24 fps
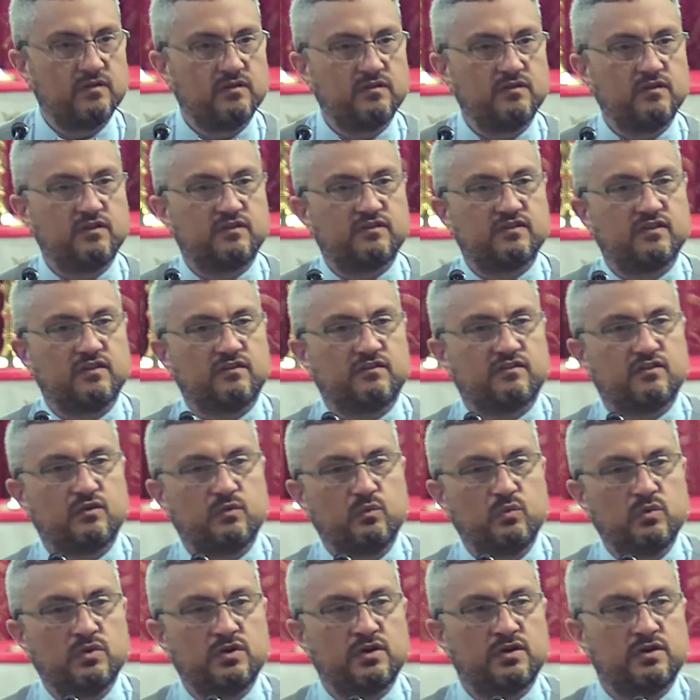This is the
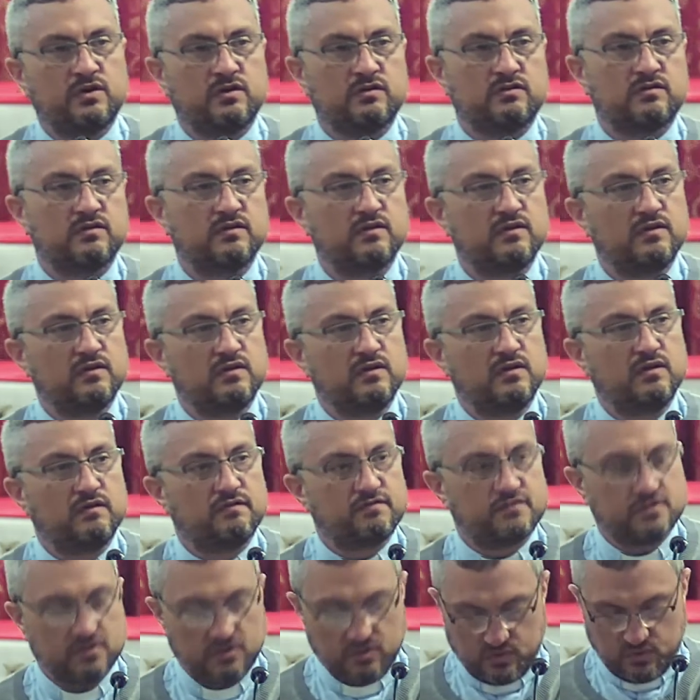word
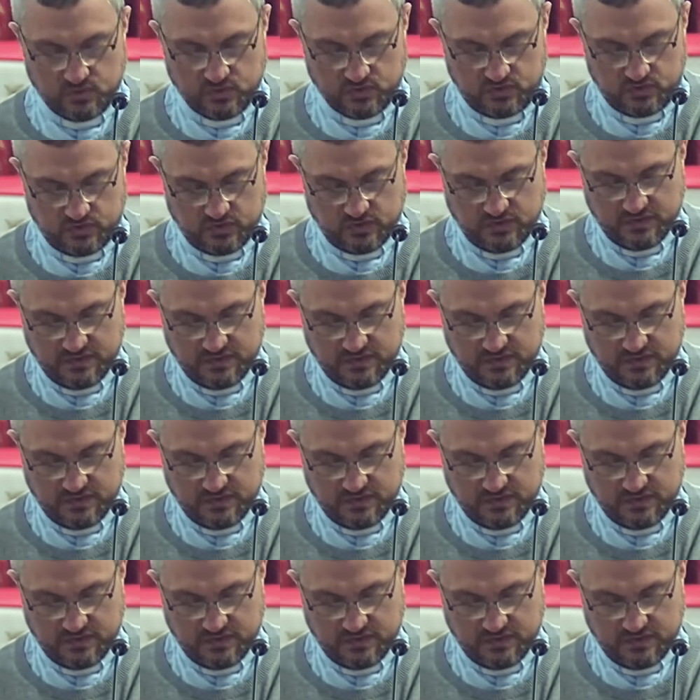of the Lord.